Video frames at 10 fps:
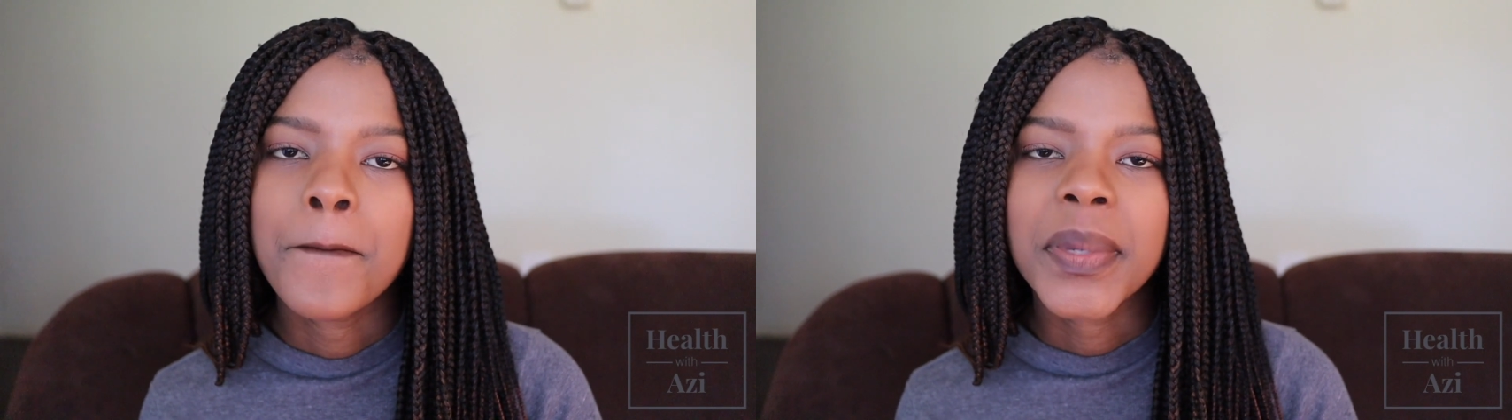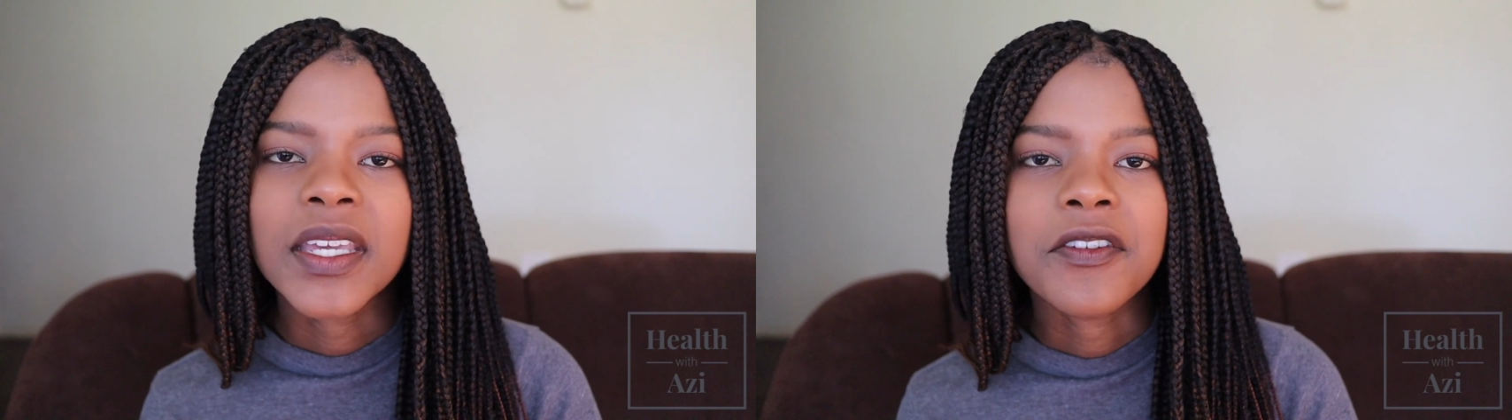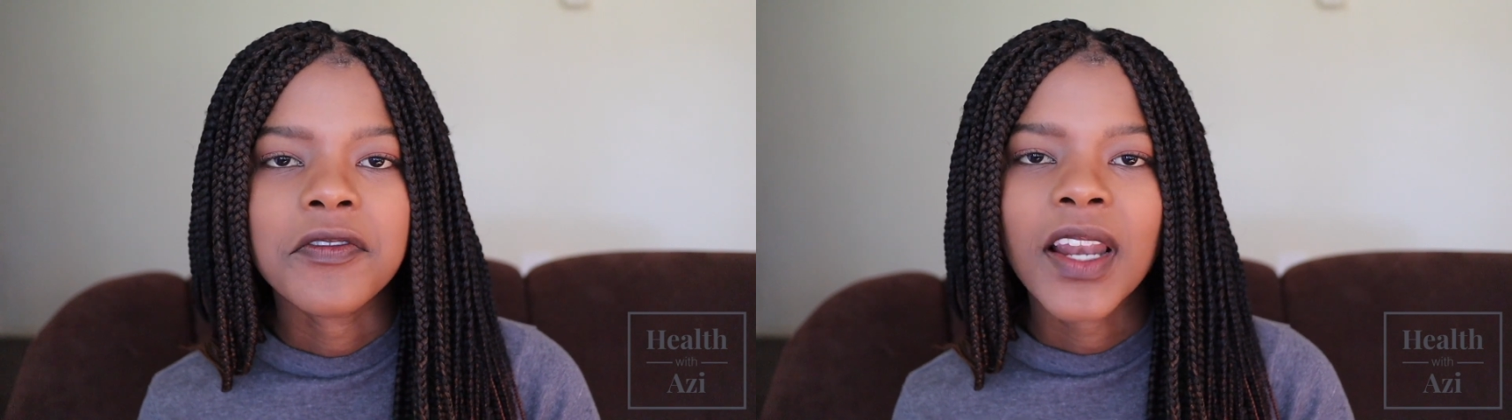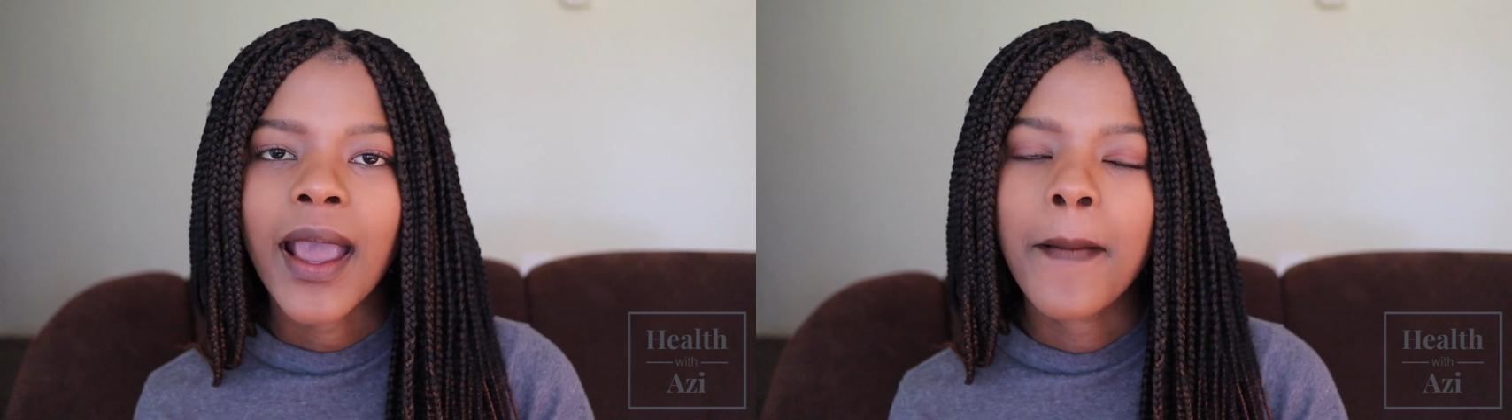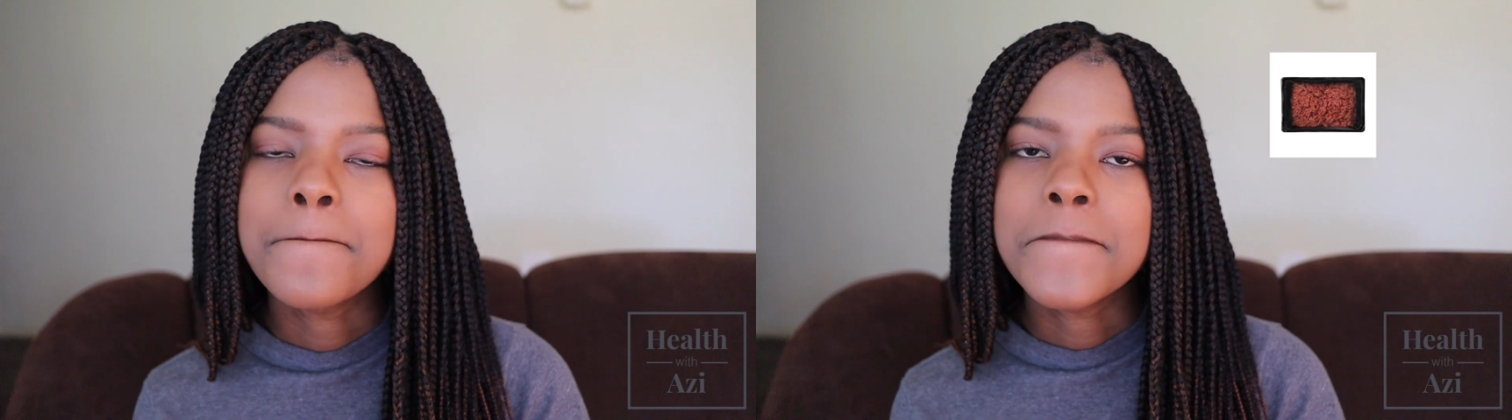beef
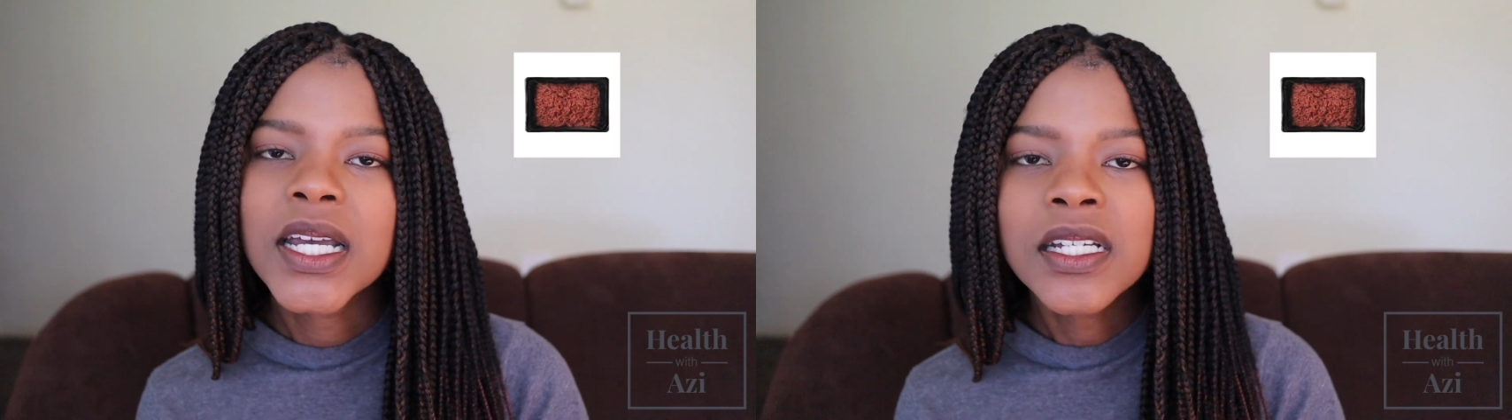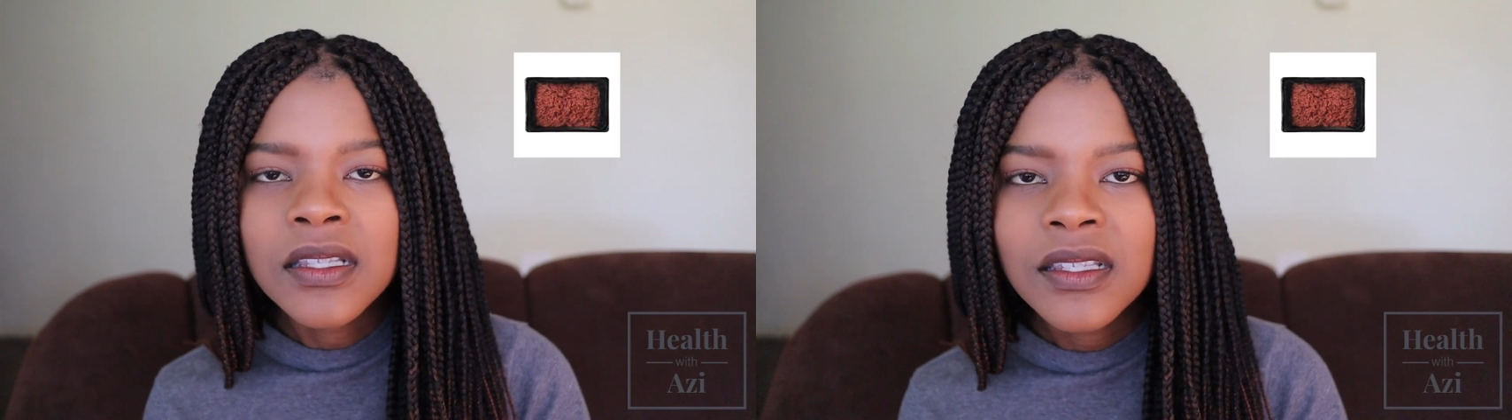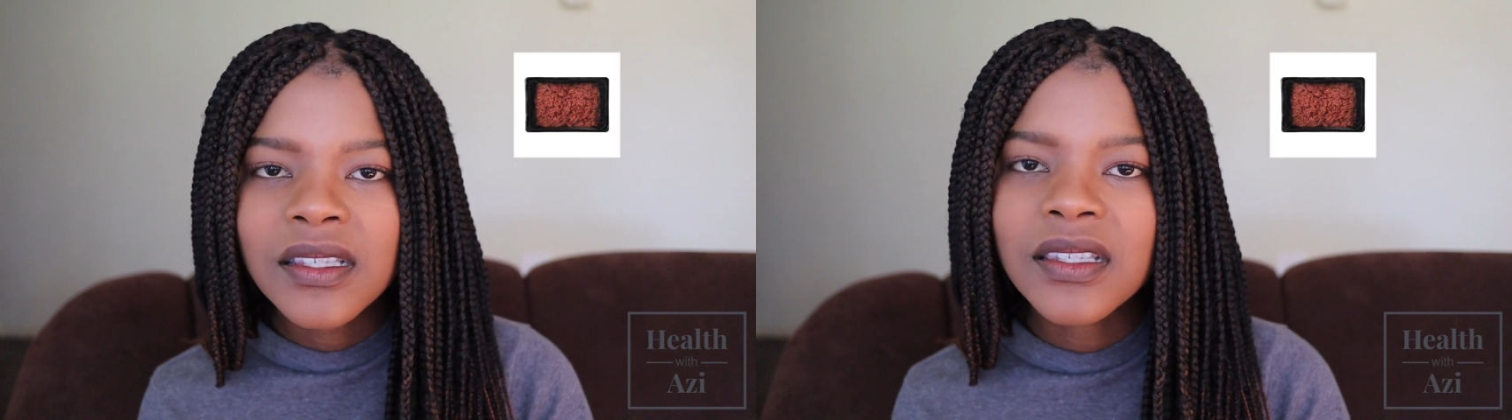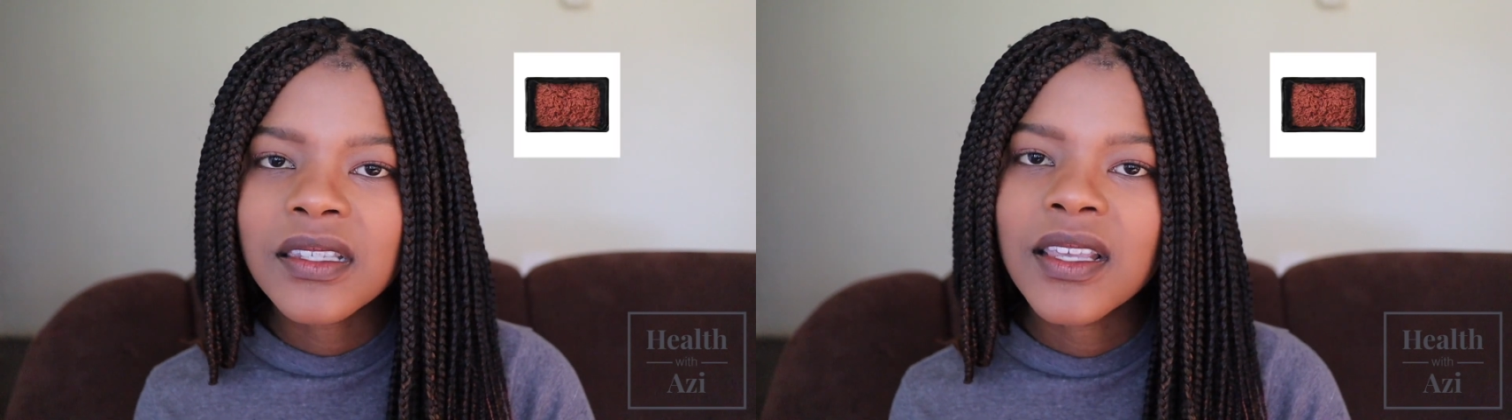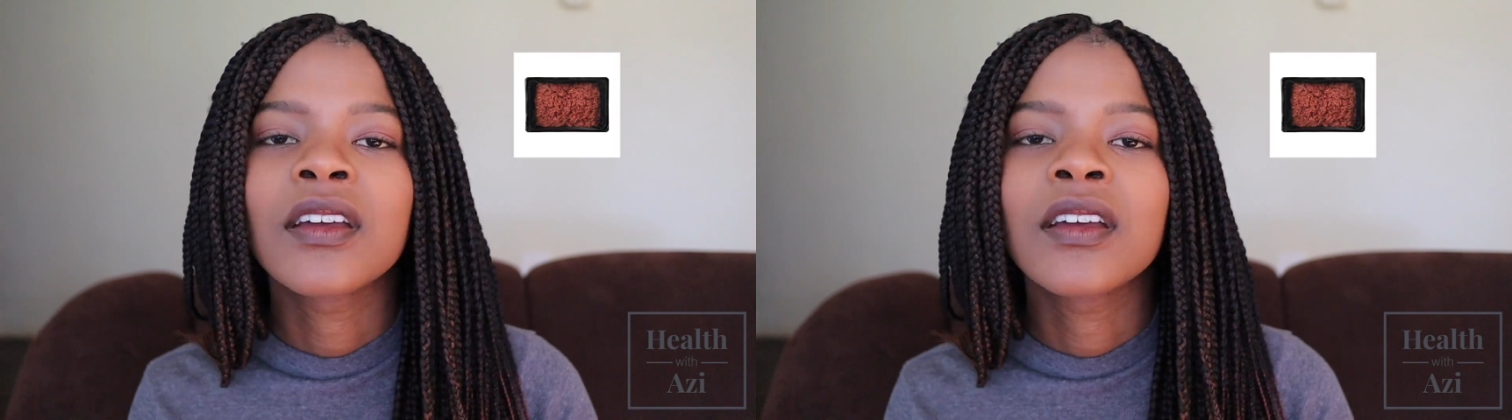like mince.